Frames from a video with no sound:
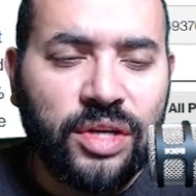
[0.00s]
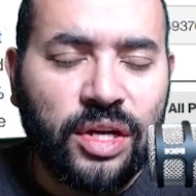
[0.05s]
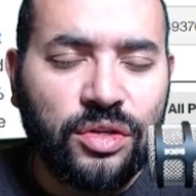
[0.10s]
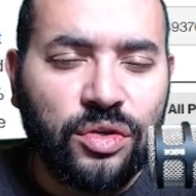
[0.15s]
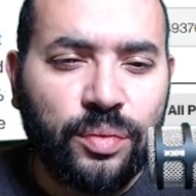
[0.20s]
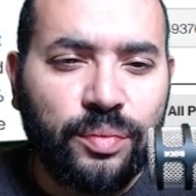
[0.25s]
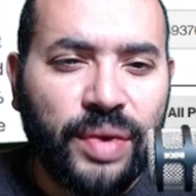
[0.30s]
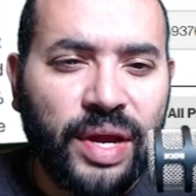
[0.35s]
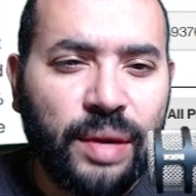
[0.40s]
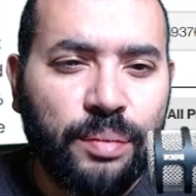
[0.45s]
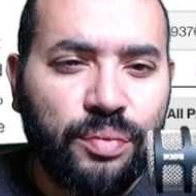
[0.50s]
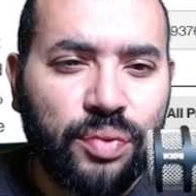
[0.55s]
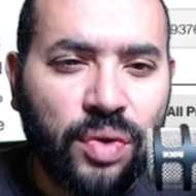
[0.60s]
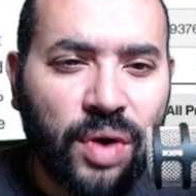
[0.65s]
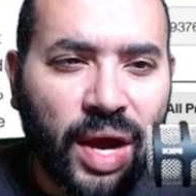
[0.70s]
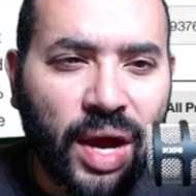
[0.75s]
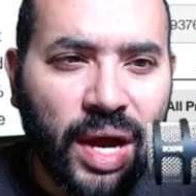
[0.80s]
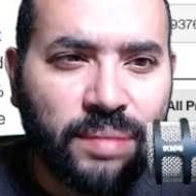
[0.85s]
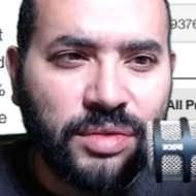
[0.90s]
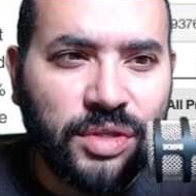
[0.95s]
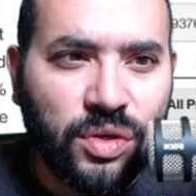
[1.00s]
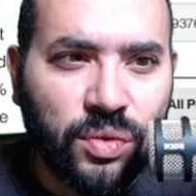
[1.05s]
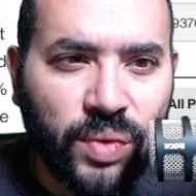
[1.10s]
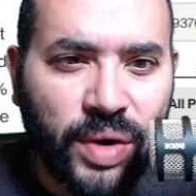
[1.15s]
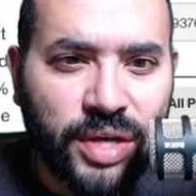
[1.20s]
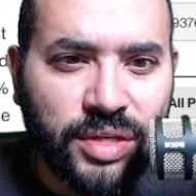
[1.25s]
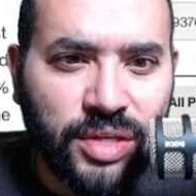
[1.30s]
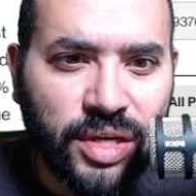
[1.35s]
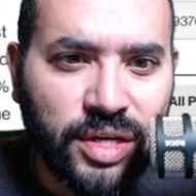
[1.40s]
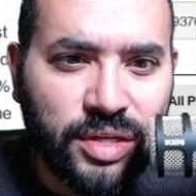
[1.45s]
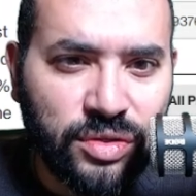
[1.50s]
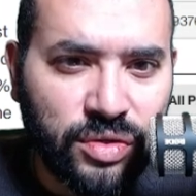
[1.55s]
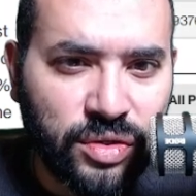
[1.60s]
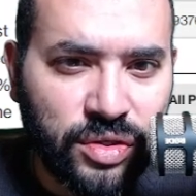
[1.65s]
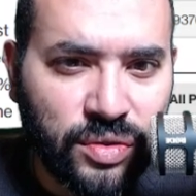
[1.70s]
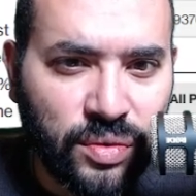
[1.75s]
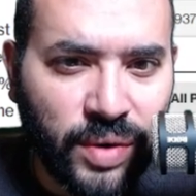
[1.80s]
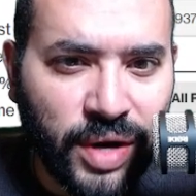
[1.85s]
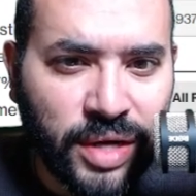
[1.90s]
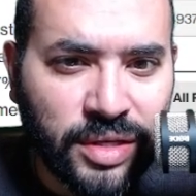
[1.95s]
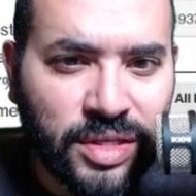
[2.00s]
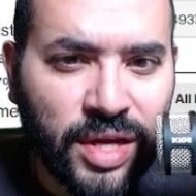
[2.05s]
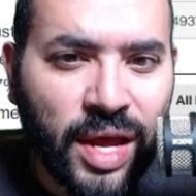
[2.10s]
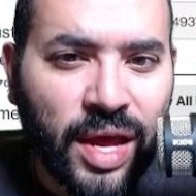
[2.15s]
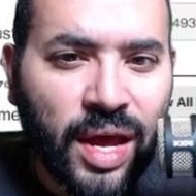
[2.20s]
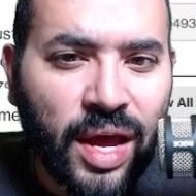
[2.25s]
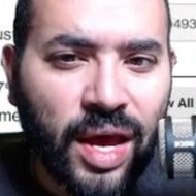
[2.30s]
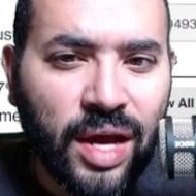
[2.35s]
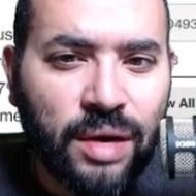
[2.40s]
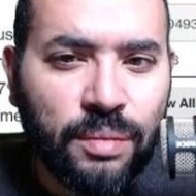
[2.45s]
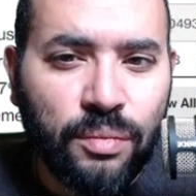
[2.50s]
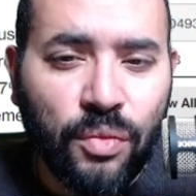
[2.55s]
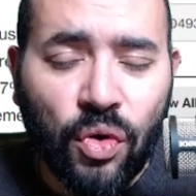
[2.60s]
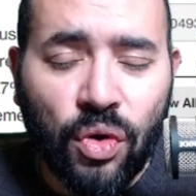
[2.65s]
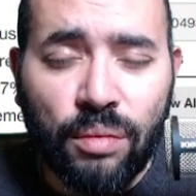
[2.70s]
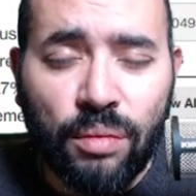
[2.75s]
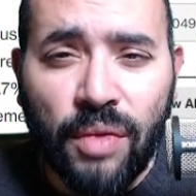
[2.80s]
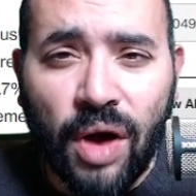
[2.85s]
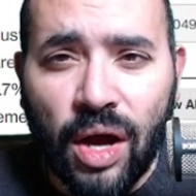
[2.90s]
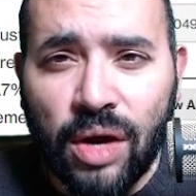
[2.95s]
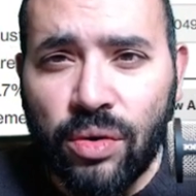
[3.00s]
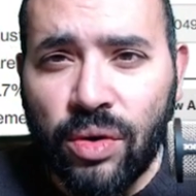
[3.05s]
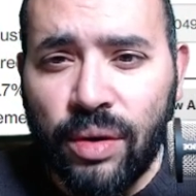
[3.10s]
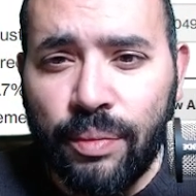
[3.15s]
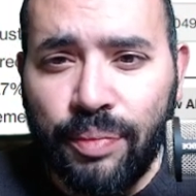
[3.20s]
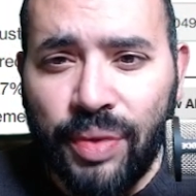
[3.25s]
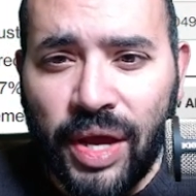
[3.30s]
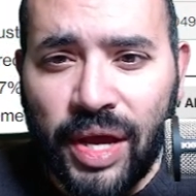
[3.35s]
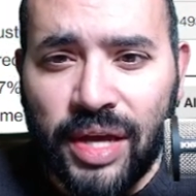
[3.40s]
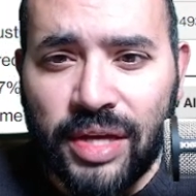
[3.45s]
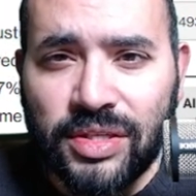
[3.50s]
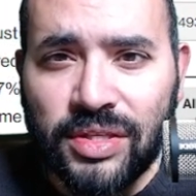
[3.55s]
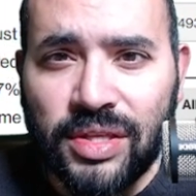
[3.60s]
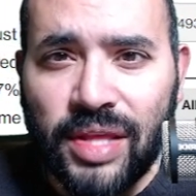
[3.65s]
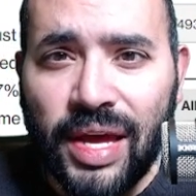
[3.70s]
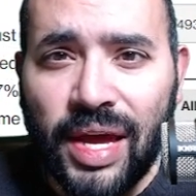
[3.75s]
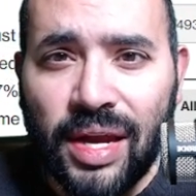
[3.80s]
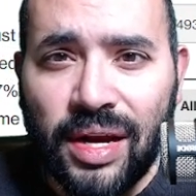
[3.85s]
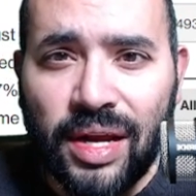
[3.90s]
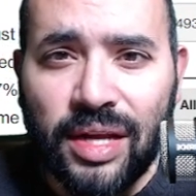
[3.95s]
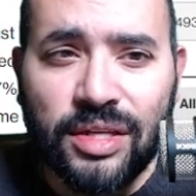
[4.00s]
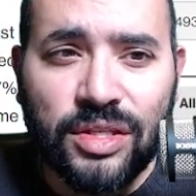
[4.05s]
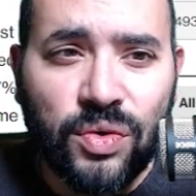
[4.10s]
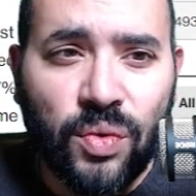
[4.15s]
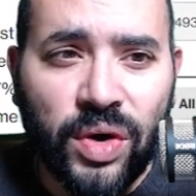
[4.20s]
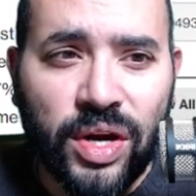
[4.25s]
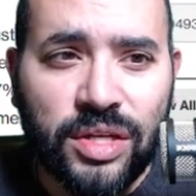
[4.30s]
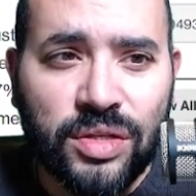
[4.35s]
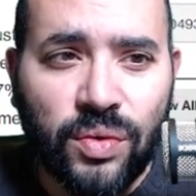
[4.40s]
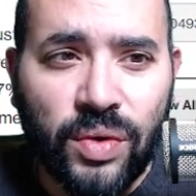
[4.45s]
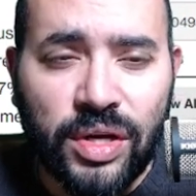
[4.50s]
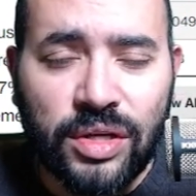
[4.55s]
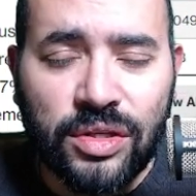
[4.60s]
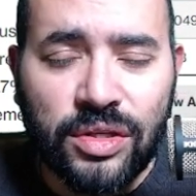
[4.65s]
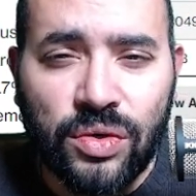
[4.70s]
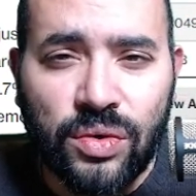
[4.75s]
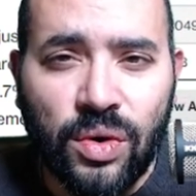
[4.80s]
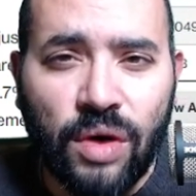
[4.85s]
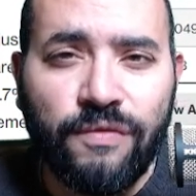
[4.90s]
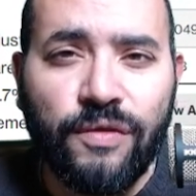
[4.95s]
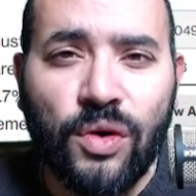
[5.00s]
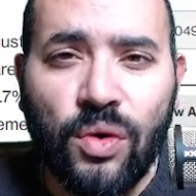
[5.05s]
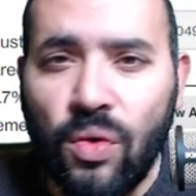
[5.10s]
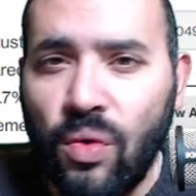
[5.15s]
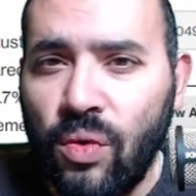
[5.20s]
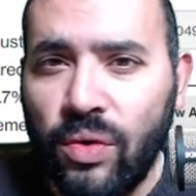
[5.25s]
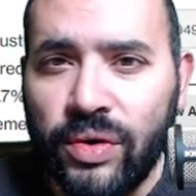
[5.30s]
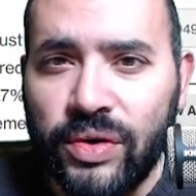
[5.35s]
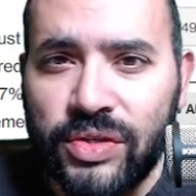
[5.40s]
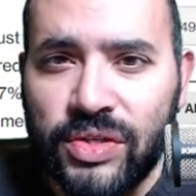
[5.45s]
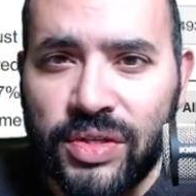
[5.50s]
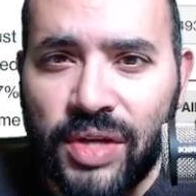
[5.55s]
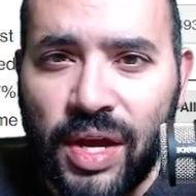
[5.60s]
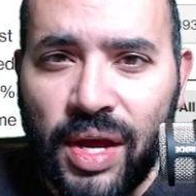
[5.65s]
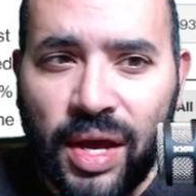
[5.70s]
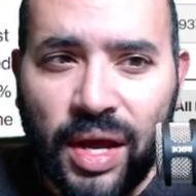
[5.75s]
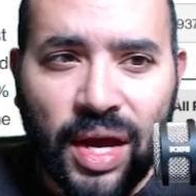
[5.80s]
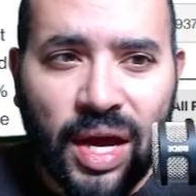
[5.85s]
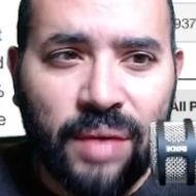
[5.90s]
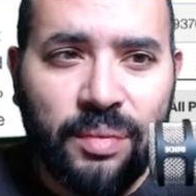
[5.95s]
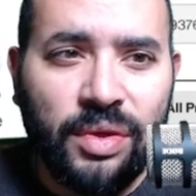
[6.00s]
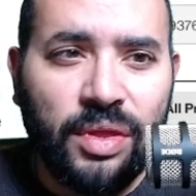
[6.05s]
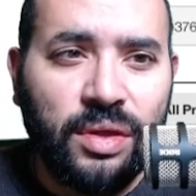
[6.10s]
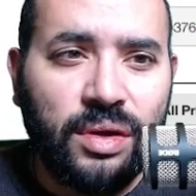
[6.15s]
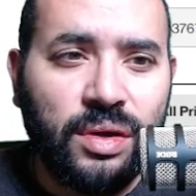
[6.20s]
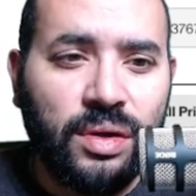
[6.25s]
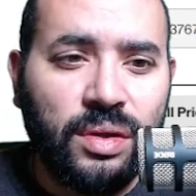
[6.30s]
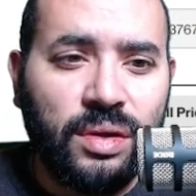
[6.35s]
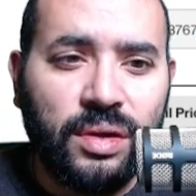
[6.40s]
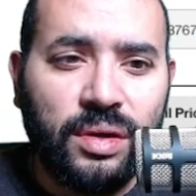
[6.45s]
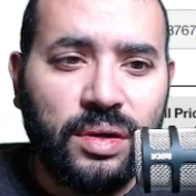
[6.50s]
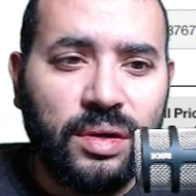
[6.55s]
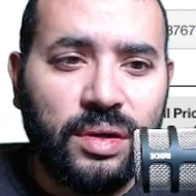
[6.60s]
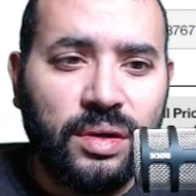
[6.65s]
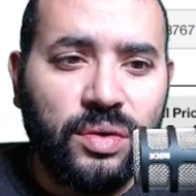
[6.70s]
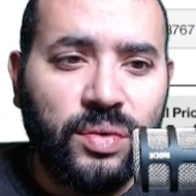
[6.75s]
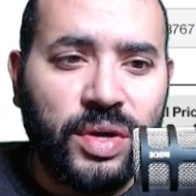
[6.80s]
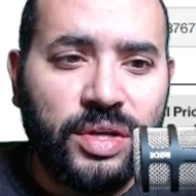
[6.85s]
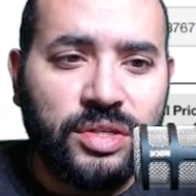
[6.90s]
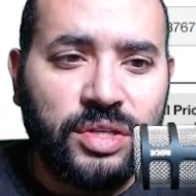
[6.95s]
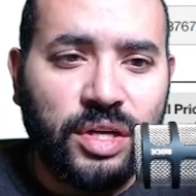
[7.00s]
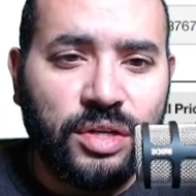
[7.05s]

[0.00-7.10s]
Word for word: central bank primed to raise interest rates at a more moderate pace than in 2022. Of course, I mean the the U.S.